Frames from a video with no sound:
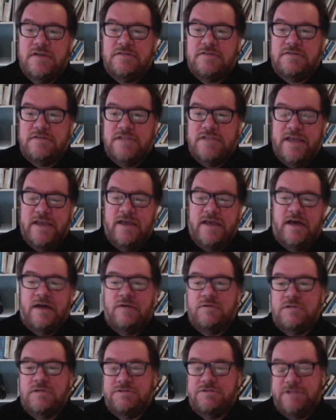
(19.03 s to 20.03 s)
Today, I
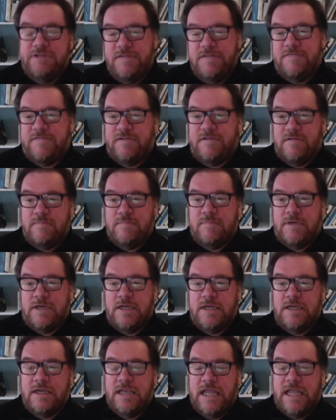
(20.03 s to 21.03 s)
will read from
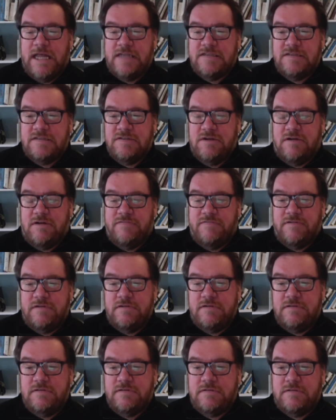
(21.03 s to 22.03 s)
my last novel,